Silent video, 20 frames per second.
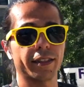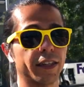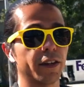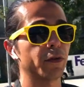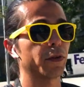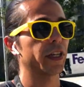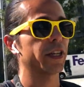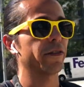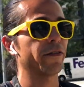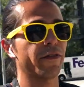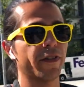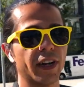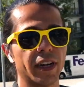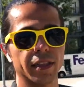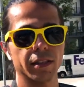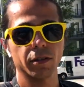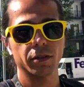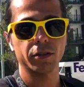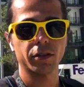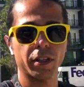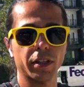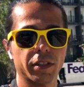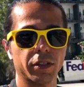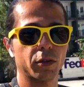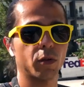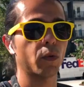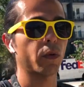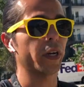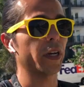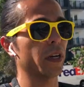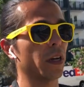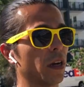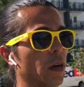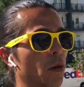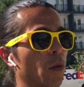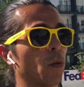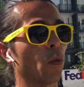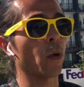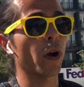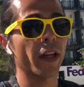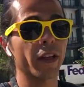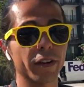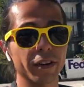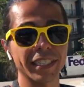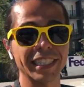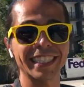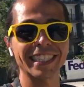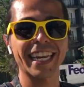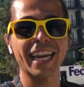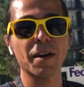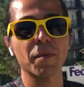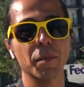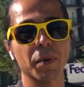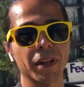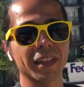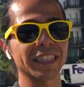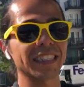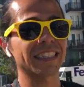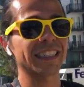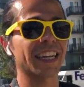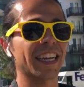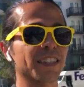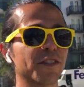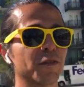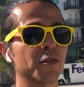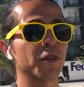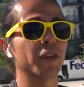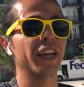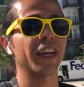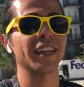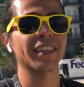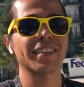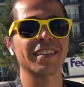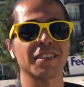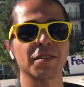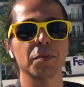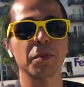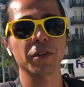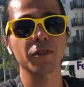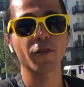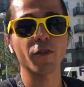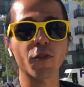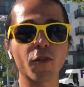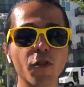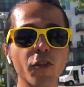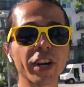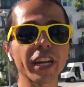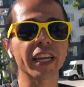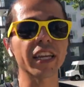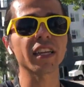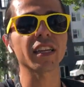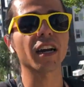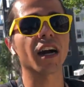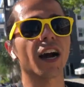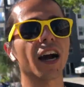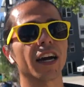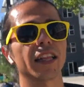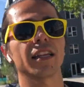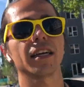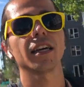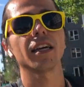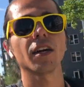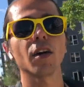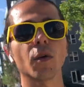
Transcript: see if we can find those things quick. Weather in Tampa these last few days, it's been freaking hot.